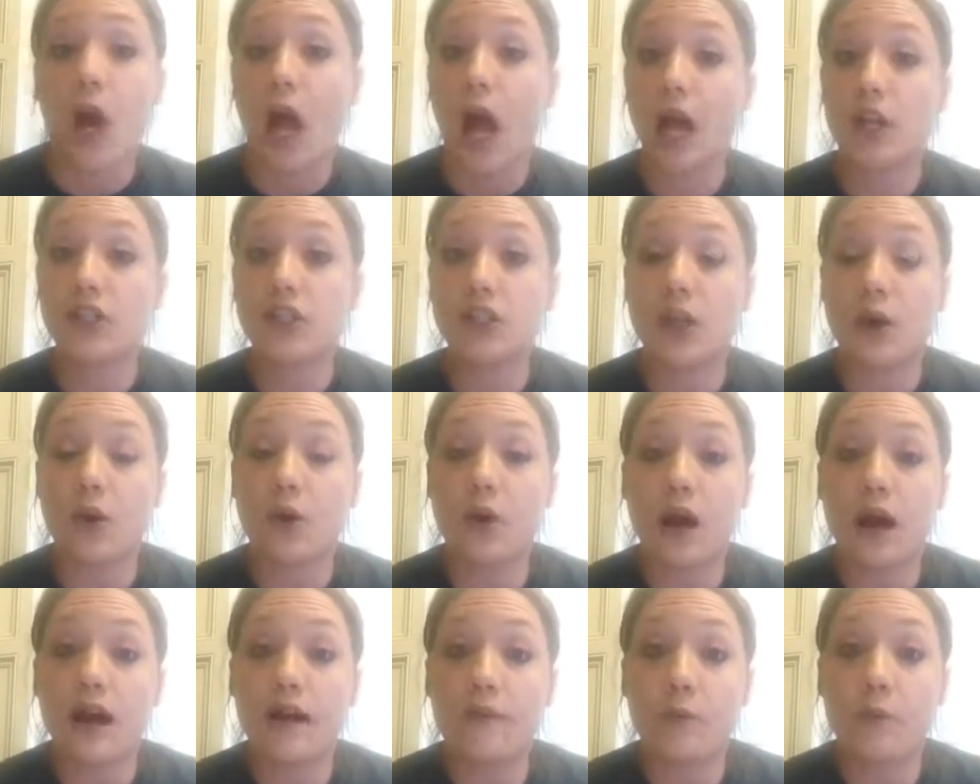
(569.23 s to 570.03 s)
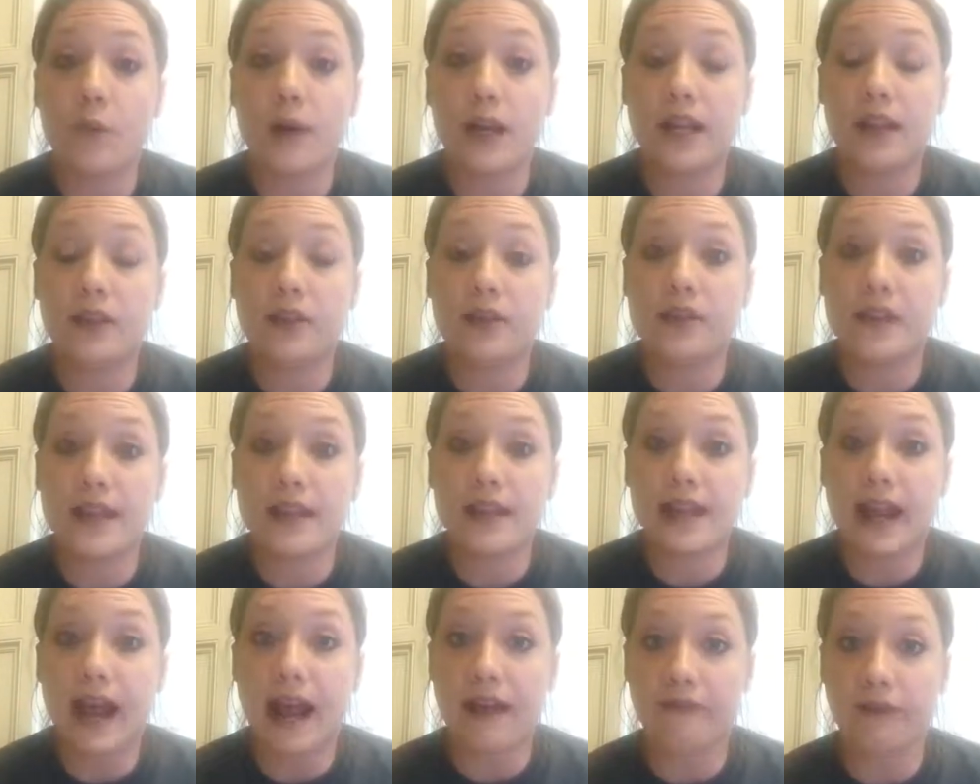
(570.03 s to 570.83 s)
So one other thing
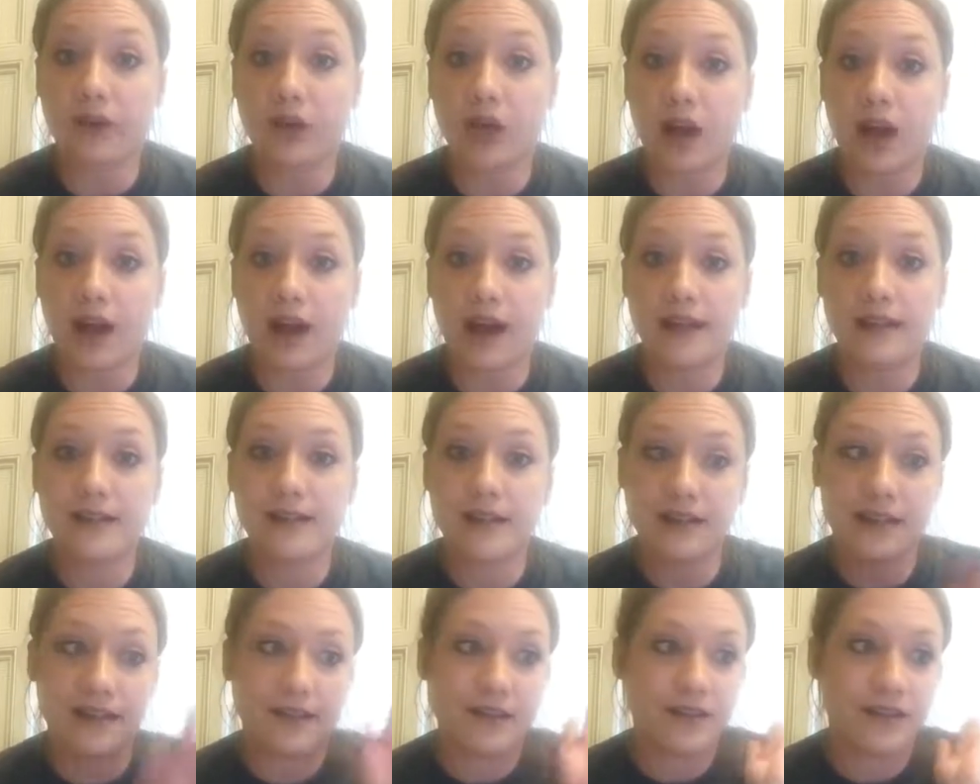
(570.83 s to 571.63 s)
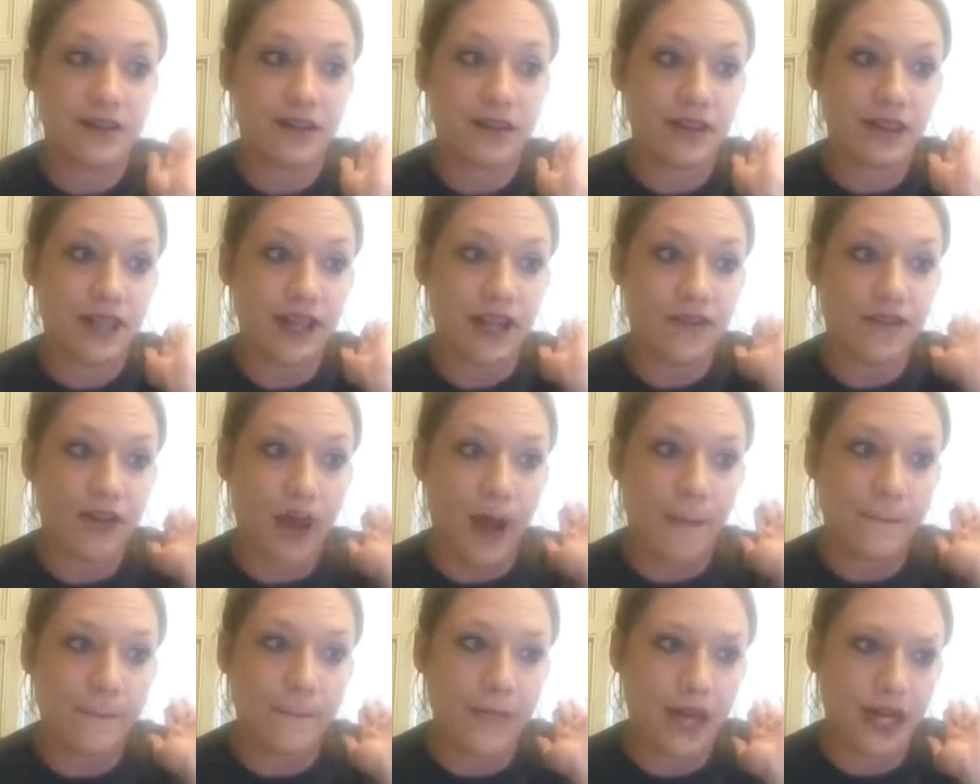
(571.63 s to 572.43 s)
that I forgot, it's a good thing I've
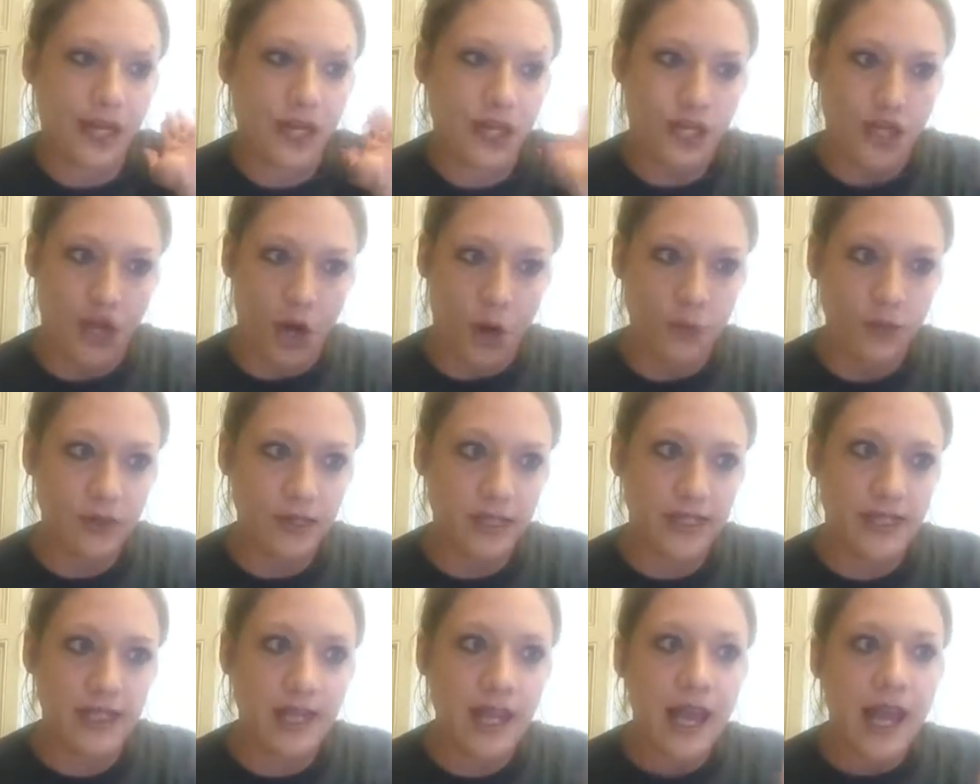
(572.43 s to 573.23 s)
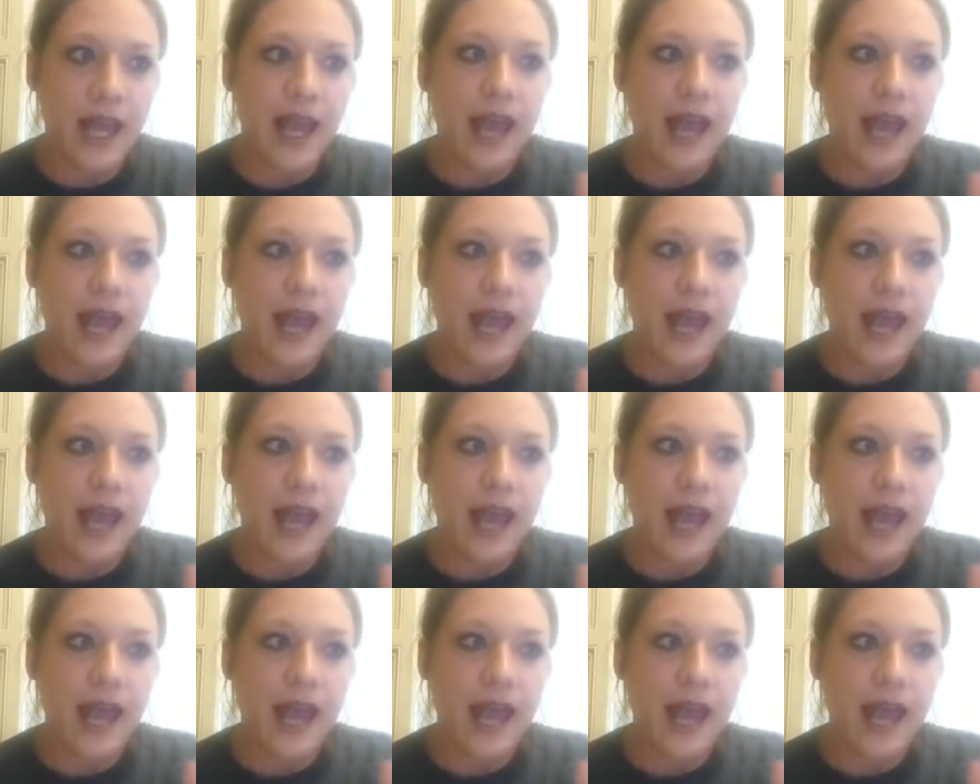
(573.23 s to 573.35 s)
got my notes,